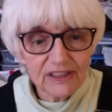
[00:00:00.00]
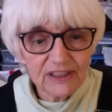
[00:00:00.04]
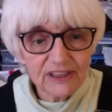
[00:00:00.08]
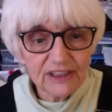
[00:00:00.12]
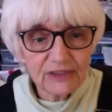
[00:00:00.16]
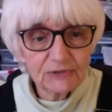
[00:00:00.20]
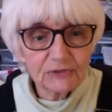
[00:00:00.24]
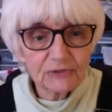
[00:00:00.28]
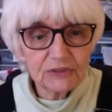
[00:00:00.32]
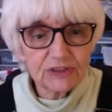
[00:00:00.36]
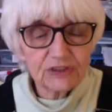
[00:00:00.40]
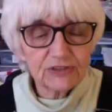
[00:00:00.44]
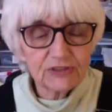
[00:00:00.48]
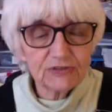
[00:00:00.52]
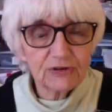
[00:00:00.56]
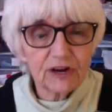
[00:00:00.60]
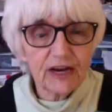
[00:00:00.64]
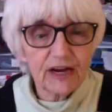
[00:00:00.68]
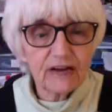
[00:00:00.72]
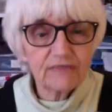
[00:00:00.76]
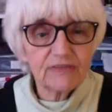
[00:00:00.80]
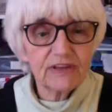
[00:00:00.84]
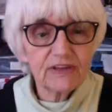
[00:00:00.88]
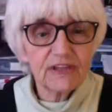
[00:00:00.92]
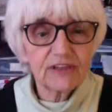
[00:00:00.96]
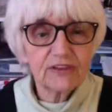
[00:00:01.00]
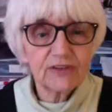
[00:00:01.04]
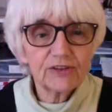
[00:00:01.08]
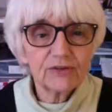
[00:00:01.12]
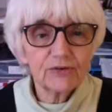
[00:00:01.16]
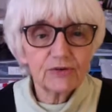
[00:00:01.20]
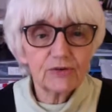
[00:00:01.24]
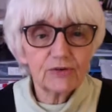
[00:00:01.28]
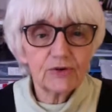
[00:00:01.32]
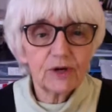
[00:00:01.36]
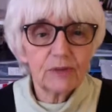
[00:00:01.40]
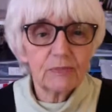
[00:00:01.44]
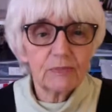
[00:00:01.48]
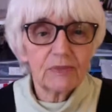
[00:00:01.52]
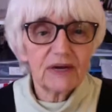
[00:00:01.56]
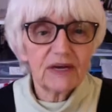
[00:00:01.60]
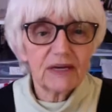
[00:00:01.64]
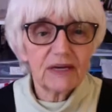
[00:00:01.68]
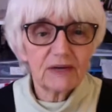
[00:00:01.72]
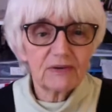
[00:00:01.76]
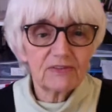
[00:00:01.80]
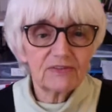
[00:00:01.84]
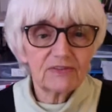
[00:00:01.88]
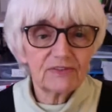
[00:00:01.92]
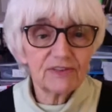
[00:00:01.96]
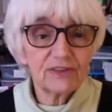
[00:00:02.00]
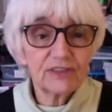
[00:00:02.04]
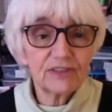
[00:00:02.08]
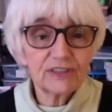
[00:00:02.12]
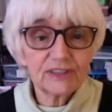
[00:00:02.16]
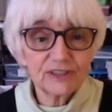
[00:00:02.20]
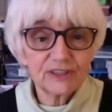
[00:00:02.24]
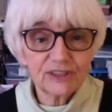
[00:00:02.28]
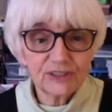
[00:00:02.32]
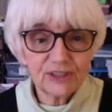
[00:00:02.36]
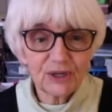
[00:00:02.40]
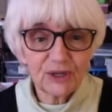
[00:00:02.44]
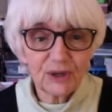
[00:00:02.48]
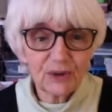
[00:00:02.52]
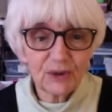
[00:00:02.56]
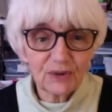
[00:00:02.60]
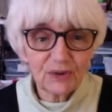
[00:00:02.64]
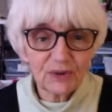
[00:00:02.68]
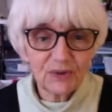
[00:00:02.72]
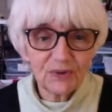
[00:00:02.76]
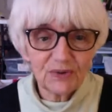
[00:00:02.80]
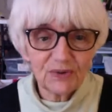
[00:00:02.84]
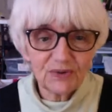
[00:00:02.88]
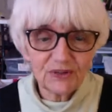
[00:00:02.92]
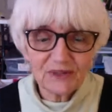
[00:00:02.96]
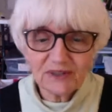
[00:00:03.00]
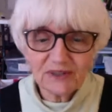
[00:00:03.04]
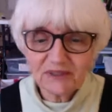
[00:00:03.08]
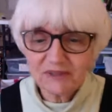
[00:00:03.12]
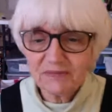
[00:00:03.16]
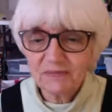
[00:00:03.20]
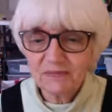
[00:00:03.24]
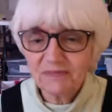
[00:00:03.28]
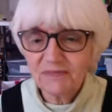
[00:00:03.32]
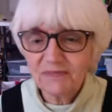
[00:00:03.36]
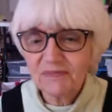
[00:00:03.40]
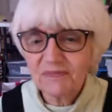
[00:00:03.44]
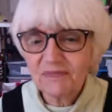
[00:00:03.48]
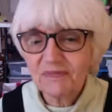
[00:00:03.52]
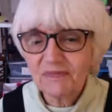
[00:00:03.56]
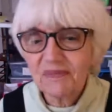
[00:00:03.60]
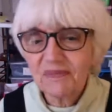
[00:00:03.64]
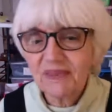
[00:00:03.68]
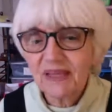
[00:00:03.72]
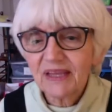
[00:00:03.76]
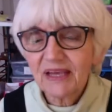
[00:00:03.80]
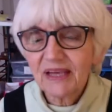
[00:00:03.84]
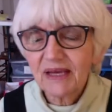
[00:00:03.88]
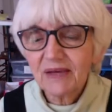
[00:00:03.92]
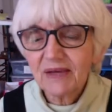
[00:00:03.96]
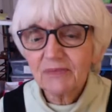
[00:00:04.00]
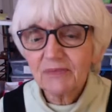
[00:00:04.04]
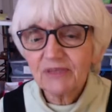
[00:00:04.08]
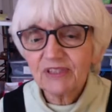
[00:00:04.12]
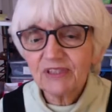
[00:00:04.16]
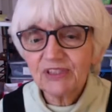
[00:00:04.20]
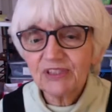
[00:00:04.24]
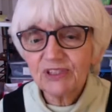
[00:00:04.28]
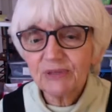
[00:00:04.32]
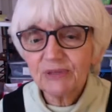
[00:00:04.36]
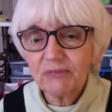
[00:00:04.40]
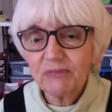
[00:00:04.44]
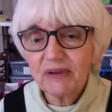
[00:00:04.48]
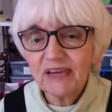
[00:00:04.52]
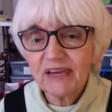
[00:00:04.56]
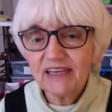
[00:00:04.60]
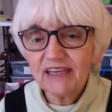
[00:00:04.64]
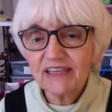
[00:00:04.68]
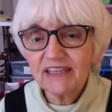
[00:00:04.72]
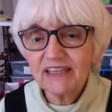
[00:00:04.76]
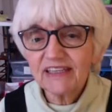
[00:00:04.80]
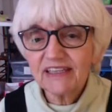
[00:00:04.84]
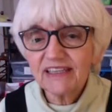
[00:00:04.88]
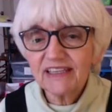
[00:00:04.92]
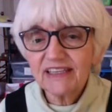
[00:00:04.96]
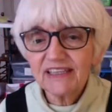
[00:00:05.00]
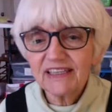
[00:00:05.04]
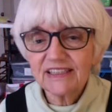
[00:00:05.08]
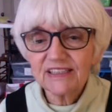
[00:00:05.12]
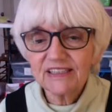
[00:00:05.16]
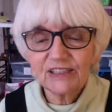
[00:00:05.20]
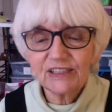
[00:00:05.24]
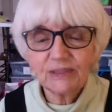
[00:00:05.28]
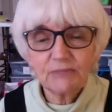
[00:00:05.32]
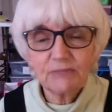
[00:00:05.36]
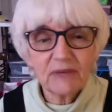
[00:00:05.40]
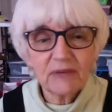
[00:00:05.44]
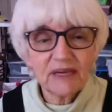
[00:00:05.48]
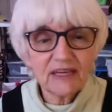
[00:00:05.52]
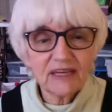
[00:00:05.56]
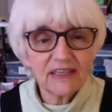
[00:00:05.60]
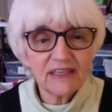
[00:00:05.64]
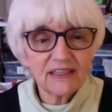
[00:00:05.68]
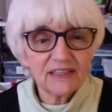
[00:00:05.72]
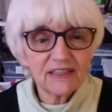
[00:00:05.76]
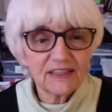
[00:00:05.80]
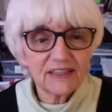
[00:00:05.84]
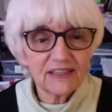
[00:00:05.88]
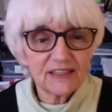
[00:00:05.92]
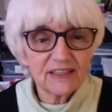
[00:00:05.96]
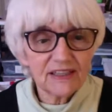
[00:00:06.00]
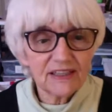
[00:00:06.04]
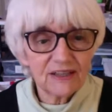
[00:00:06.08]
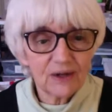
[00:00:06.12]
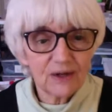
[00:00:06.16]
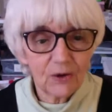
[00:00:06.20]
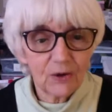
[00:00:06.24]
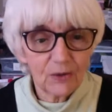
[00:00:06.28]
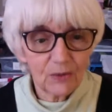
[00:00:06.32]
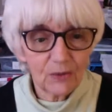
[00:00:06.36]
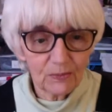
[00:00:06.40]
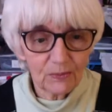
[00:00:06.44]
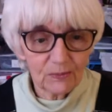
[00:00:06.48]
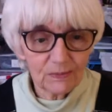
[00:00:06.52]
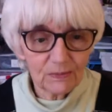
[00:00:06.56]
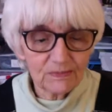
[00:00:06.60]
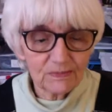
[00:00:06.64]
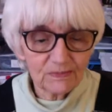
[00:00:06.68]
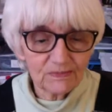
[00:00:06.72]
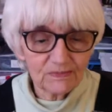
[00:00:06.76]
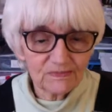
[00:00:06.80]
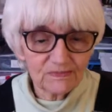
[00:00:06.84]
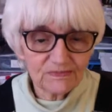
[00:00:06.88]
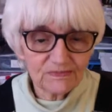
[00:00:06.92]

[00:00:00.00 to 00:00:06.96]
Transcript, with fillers: She was driving through about a foot of snow, but she made it and she made it home.